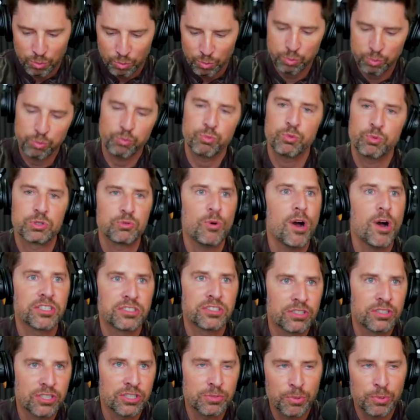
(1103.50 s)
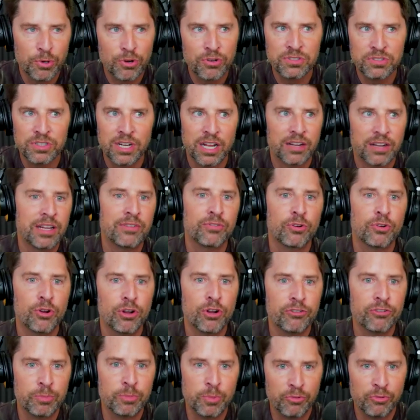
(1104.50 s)
was watching this person I'd never
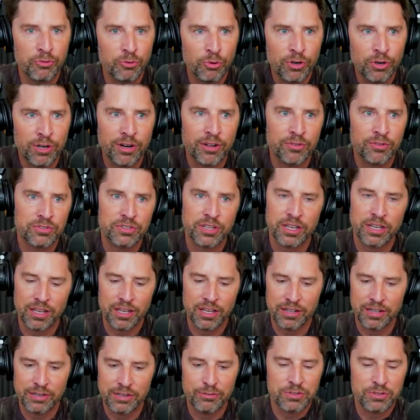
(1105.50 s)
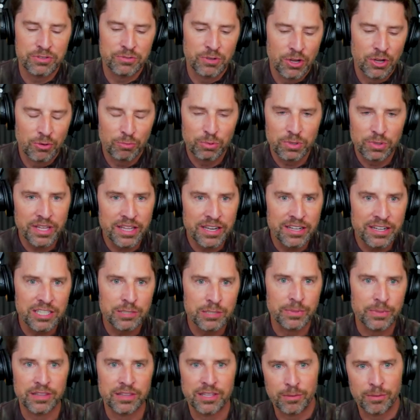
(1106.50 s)
heard of him before, and I was like, and he was relating to
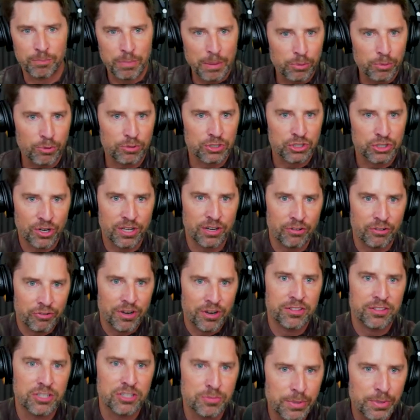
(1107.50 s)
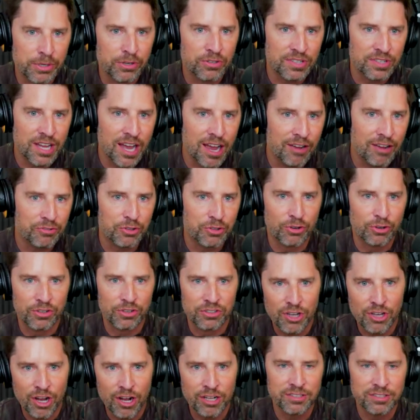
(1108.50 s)
me. And then people are trying to find the speakers after and
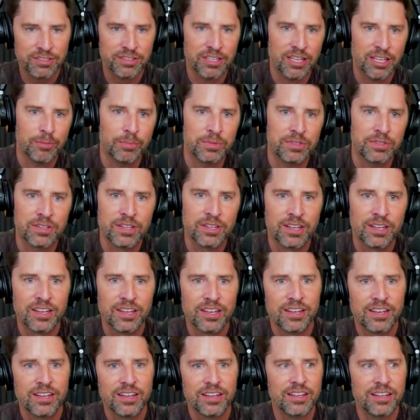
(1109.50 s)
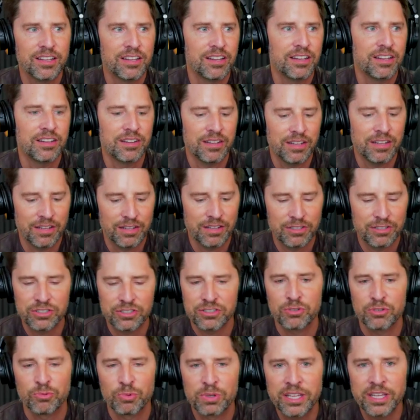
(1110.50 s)
talk to them, and and and just
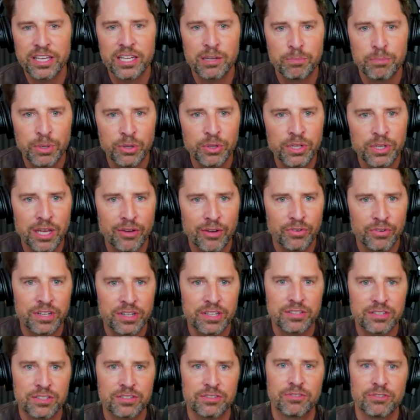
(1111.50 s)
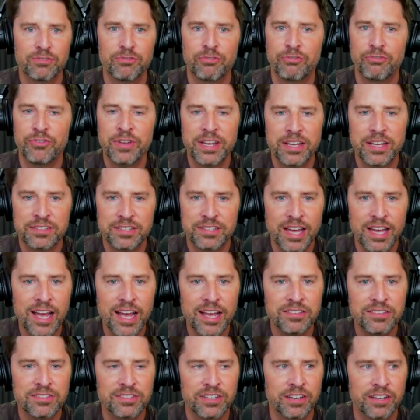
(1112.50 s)
the relatability of it is
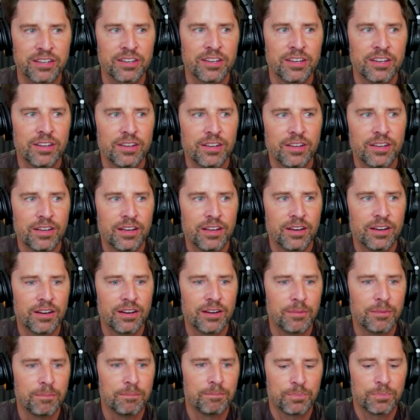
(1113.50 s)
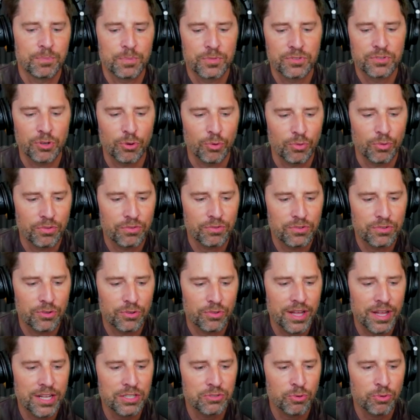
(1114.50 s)
fantastic. Um, so so
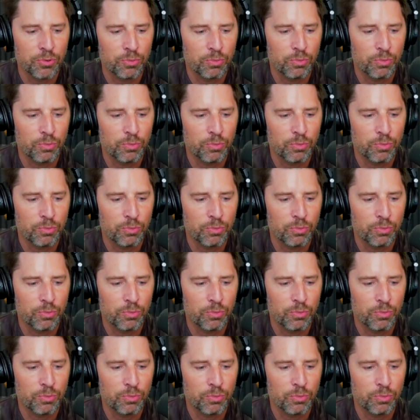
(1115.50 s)
that's what